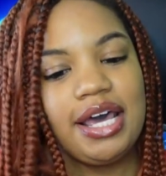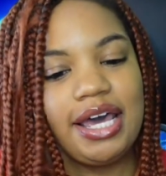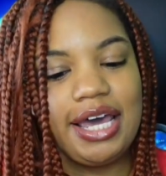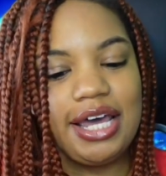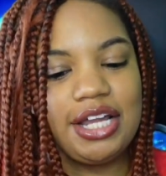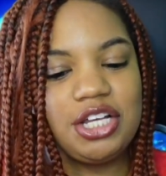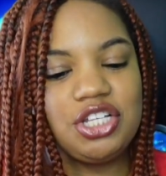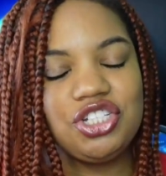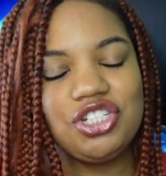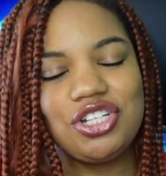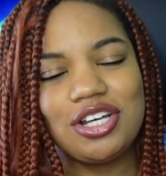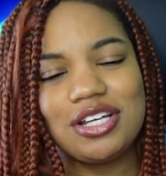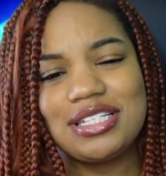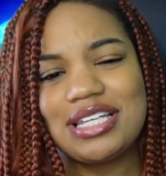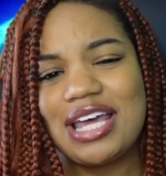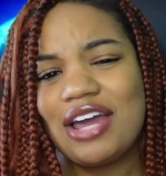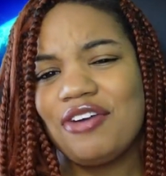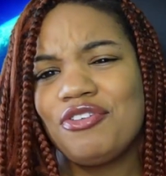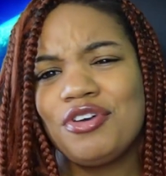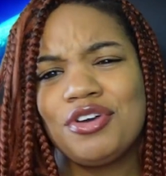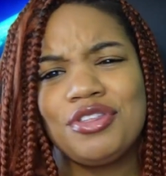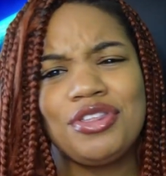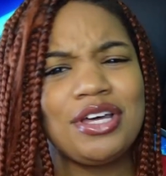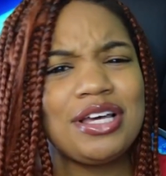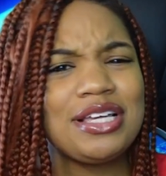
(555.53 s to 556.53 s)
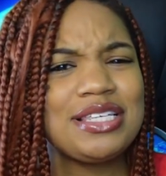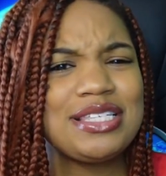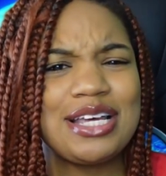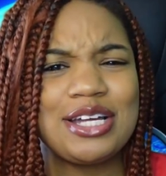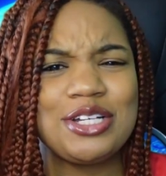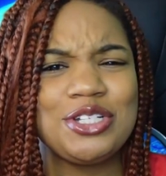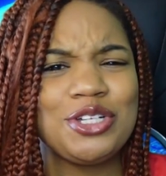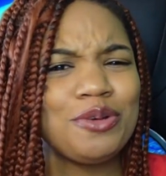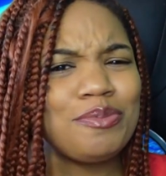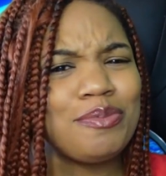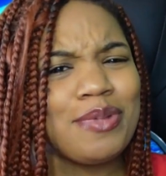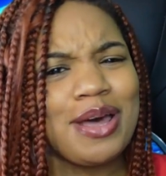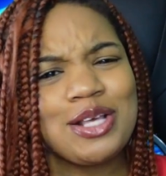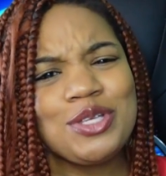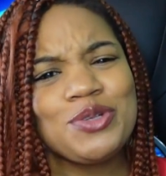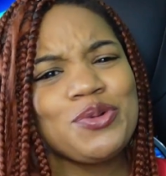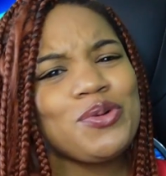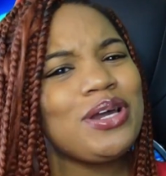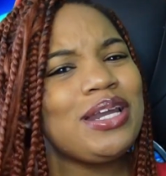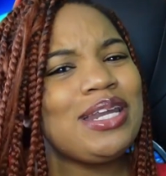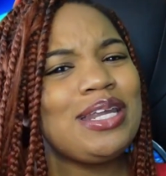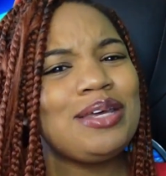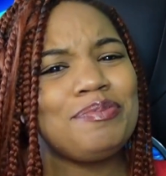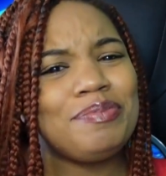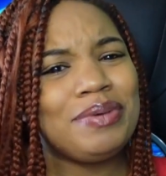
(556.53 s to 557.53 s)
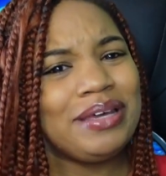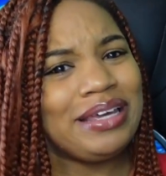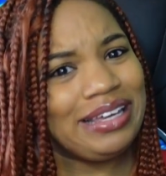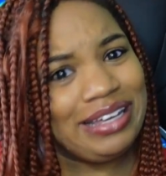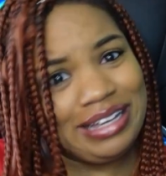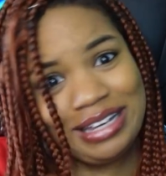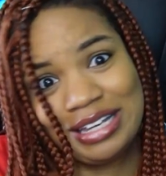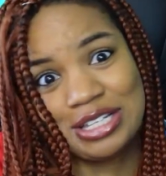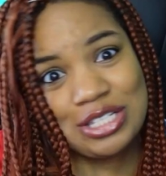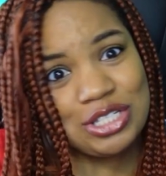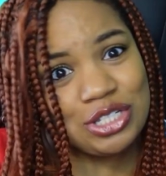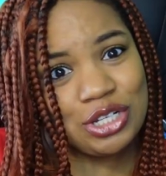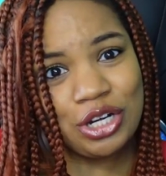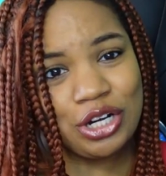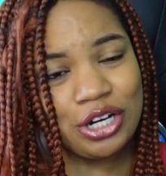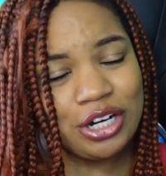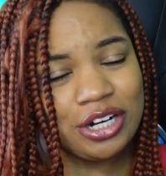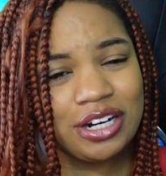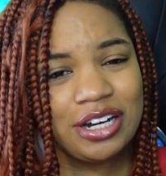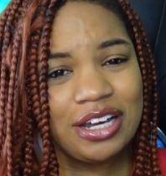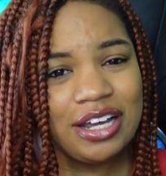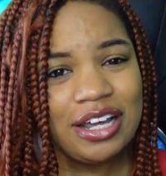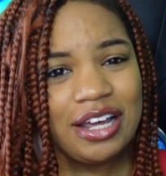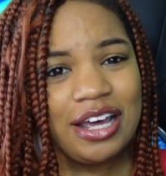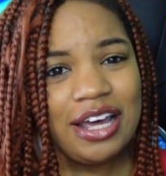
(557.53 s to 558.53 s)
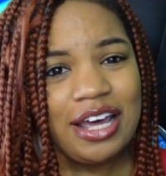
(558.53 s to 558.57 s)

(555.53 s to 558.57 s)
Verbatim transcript: It's just everything's such a mess. Wouldn't it be easier